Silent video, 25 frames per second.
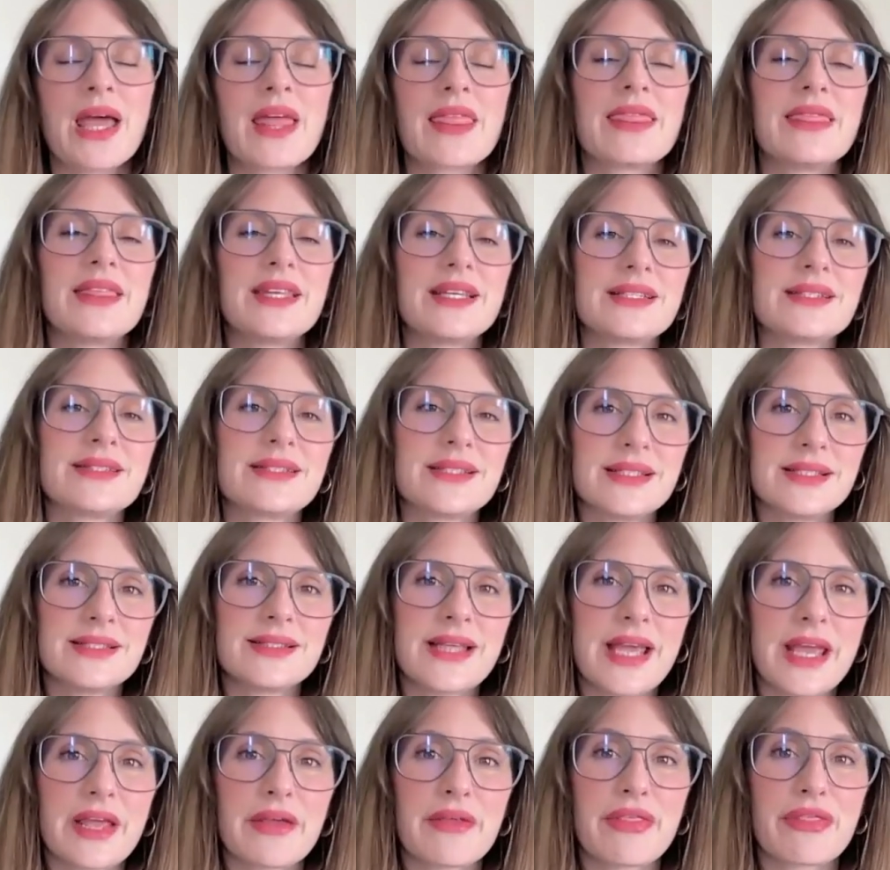This is
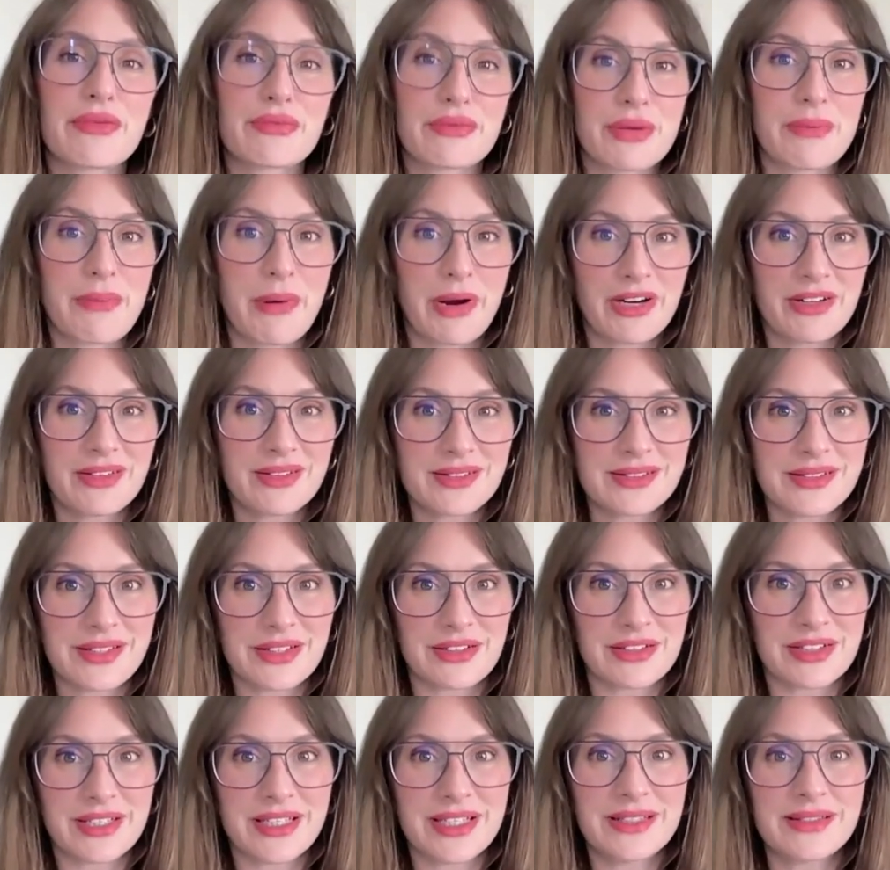a 3-part
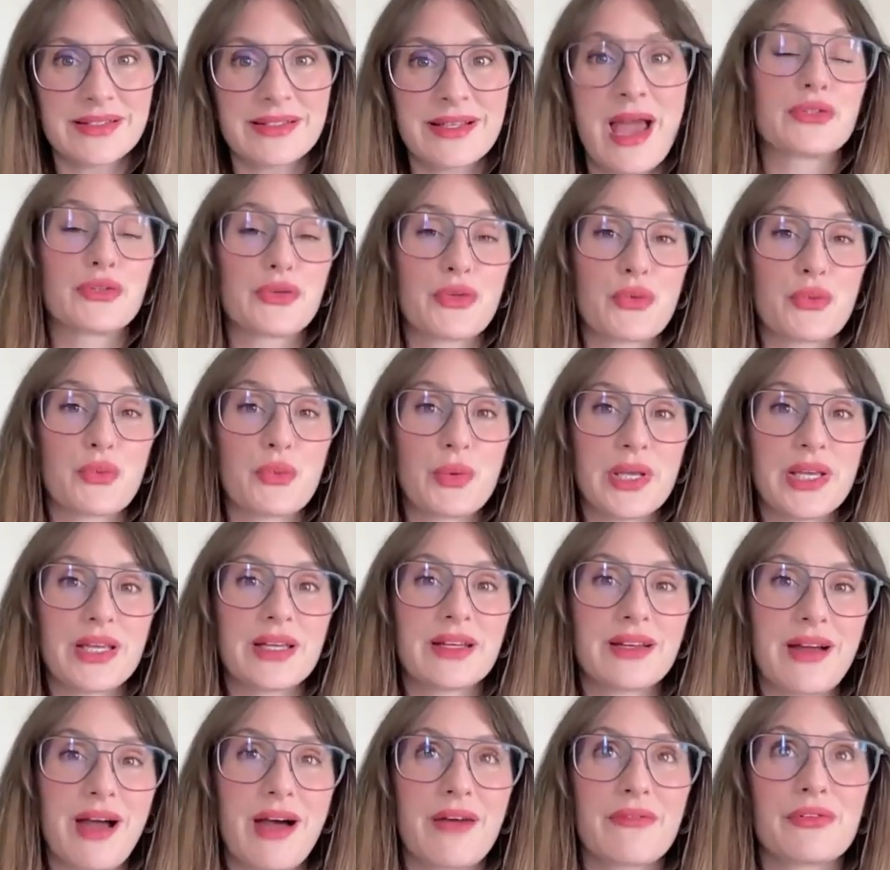series so that we
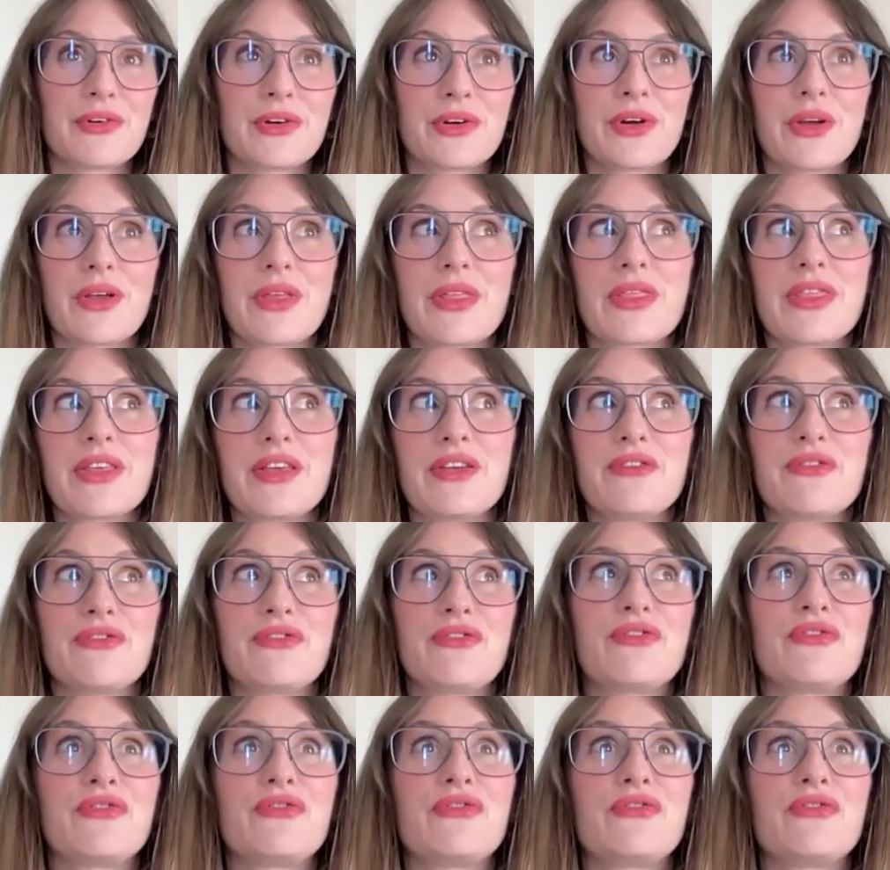can cover the